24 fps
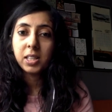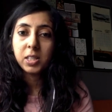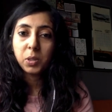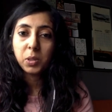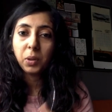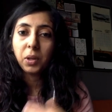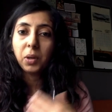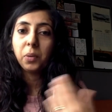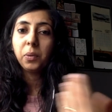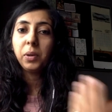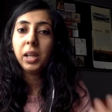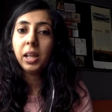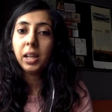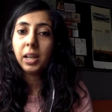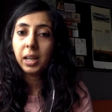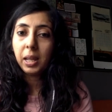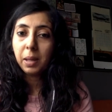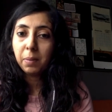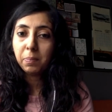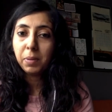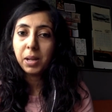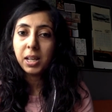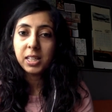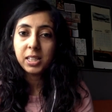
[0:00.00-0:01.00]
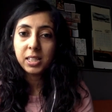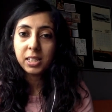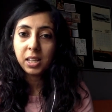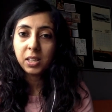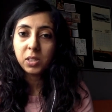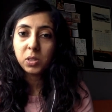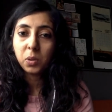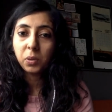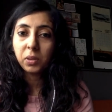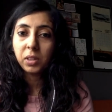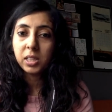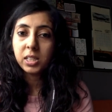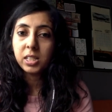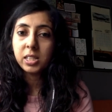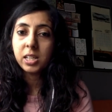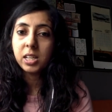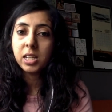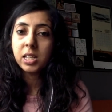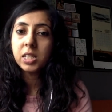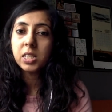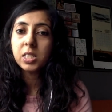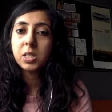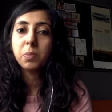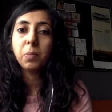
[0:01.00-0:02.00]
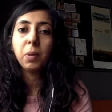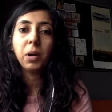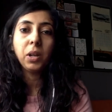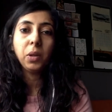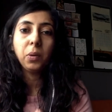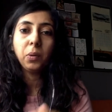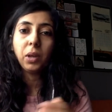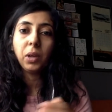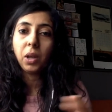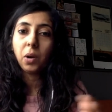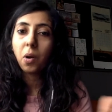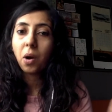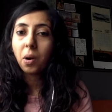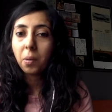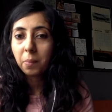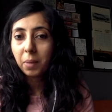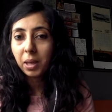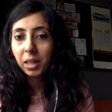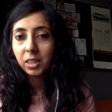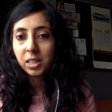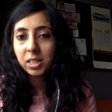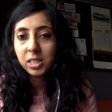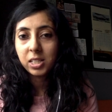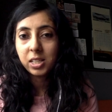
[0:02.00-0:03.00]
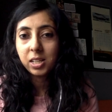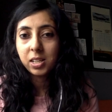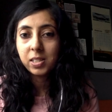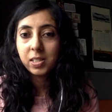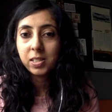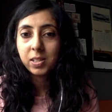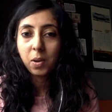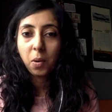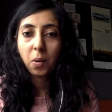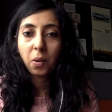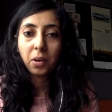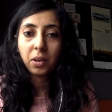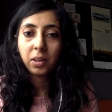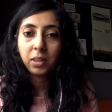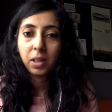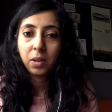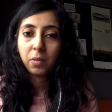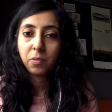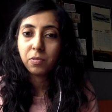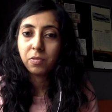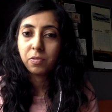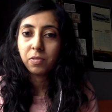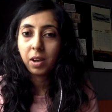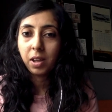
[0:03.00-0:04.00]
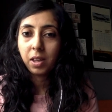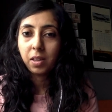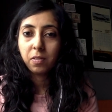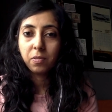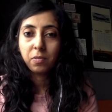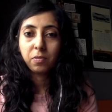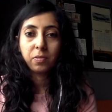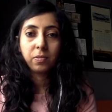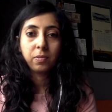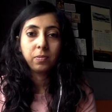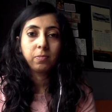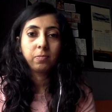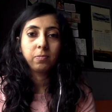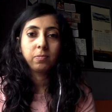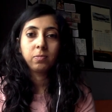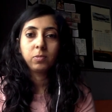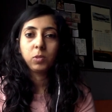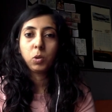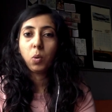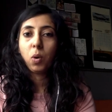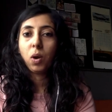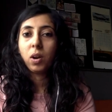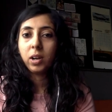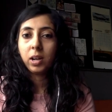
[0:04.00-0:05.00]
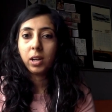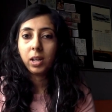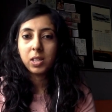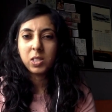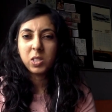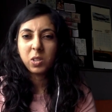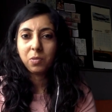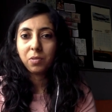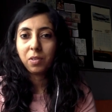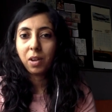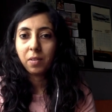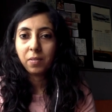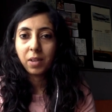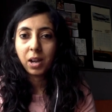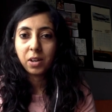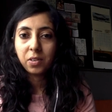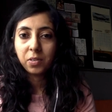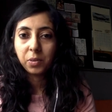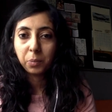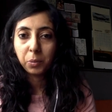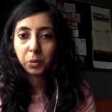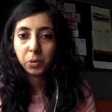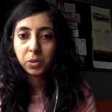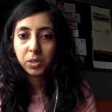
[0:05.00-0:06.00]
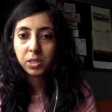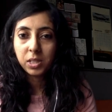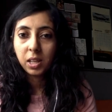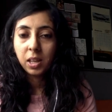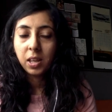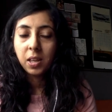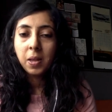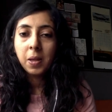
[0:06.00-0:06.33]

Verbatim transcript: you can only replace things on this list, but you cannot make this list longer than five qualities or five attributes.